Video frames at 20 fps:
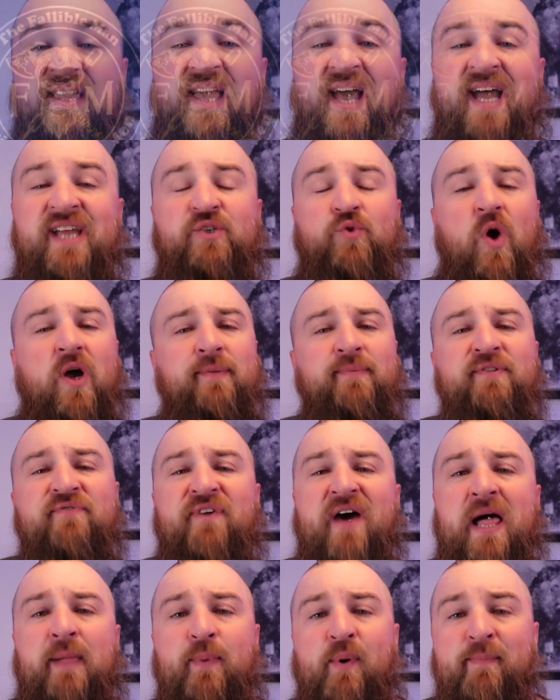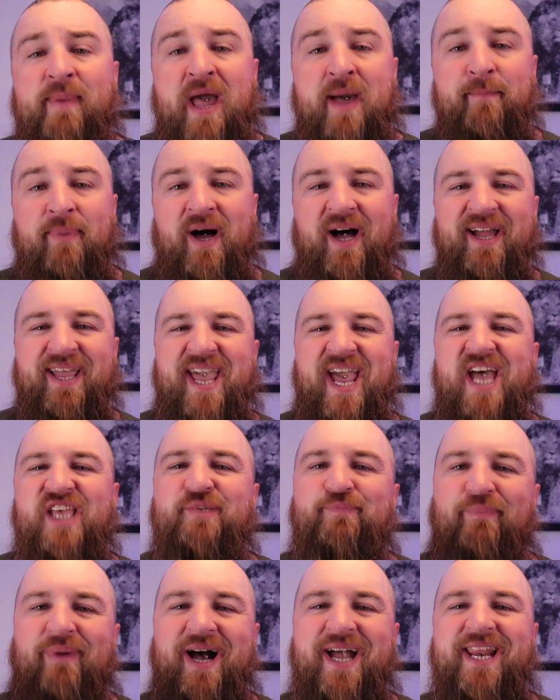Guys, welcome to the Fallible Man Podcast.
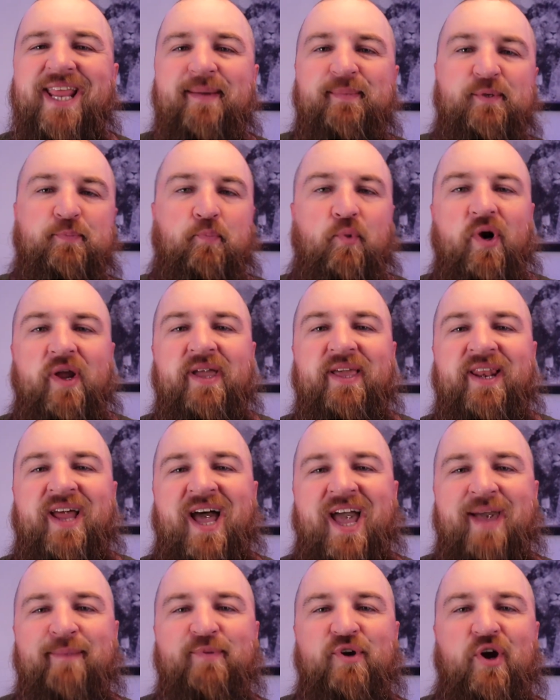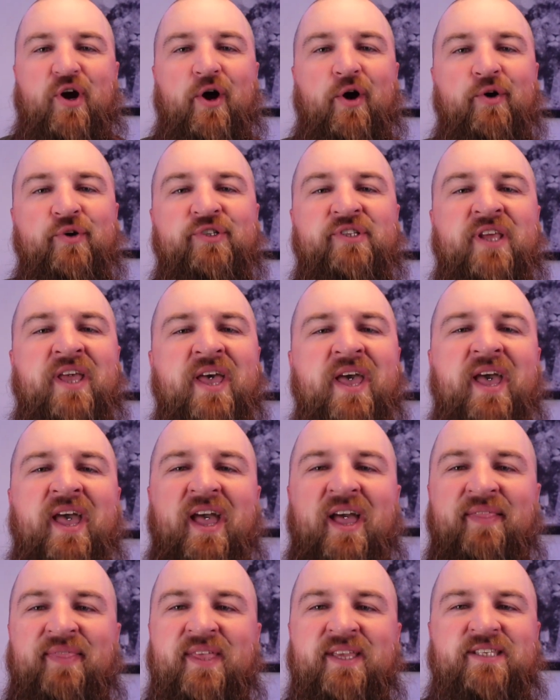My name is Brent and I am your host.
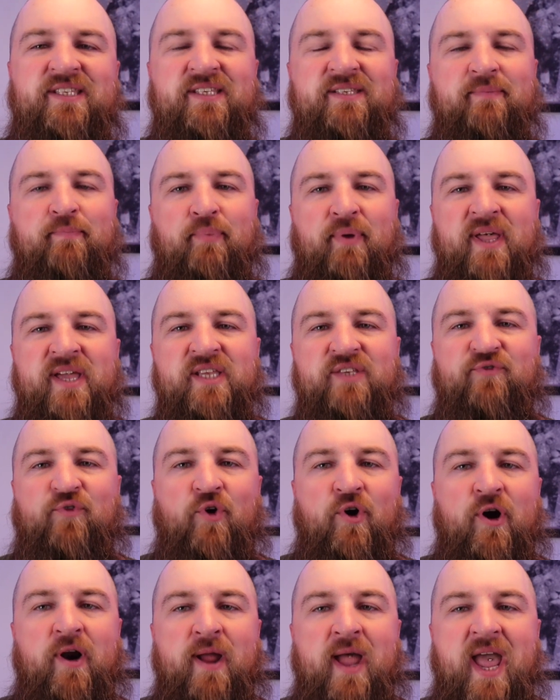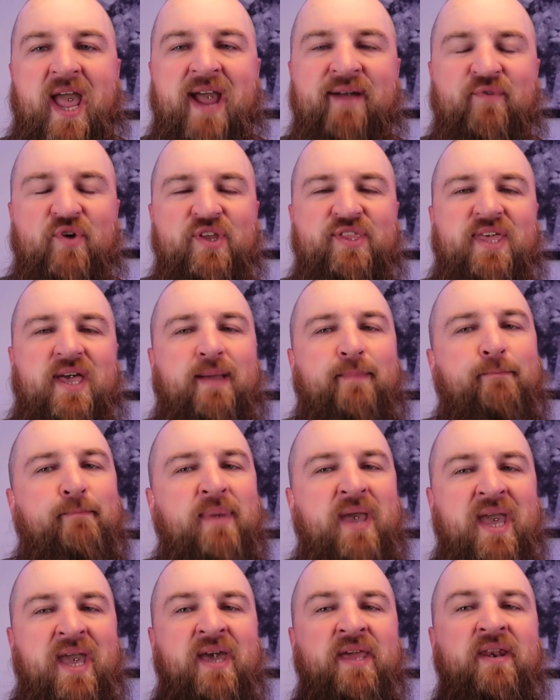This is a place for everything
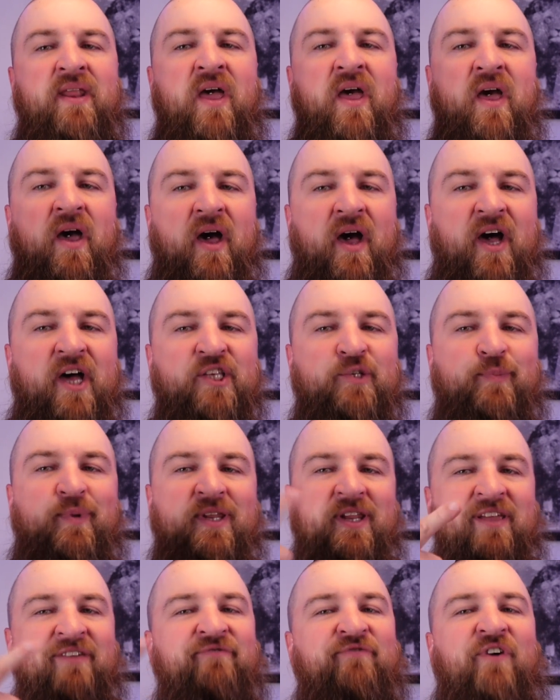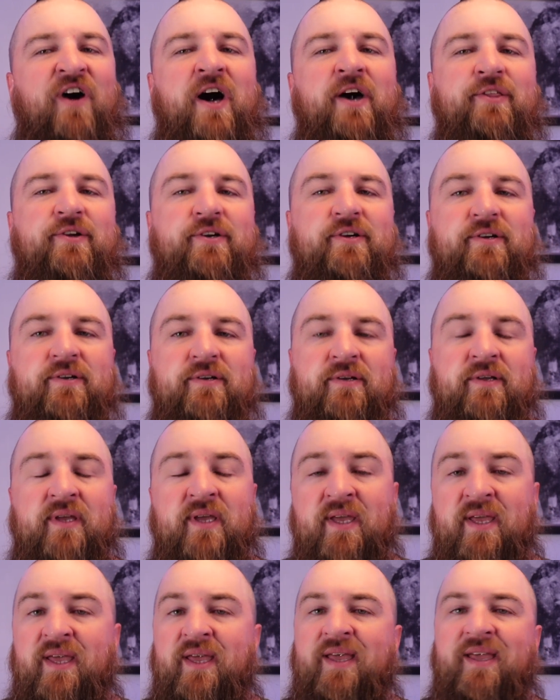man, husband, and father.
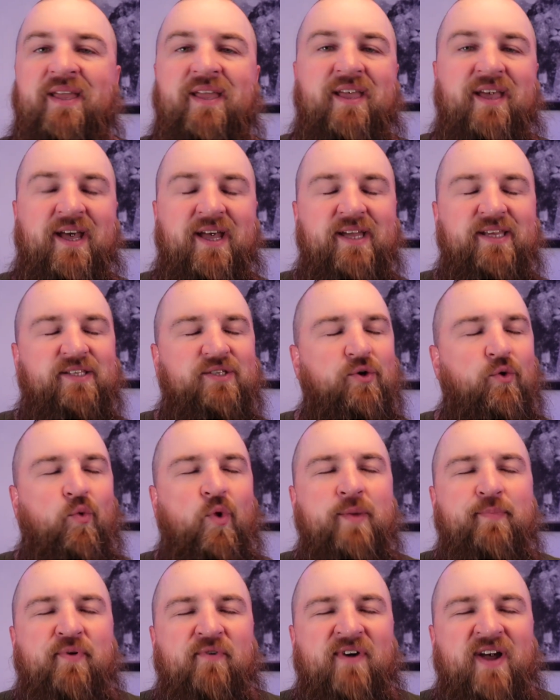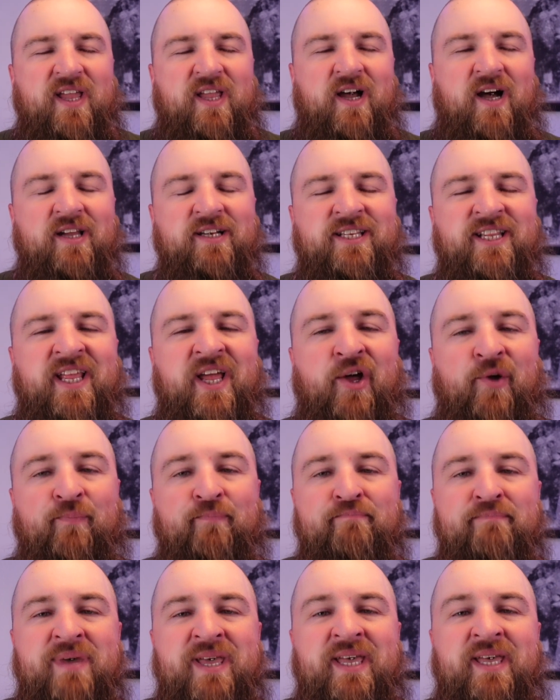Guys, we provide content to help
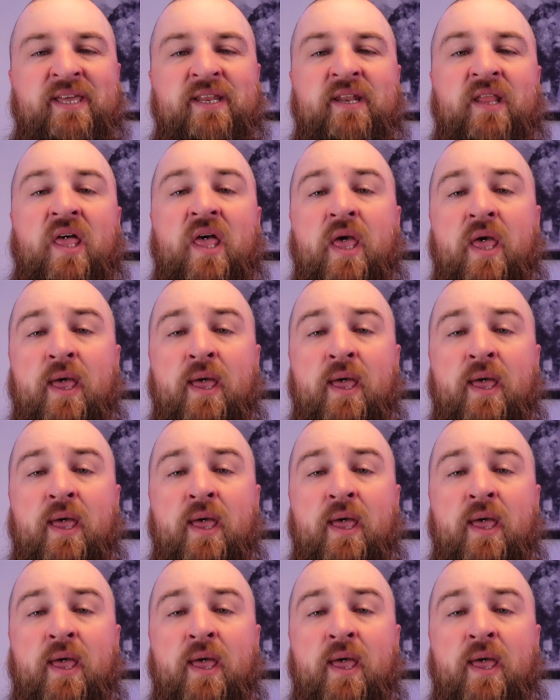men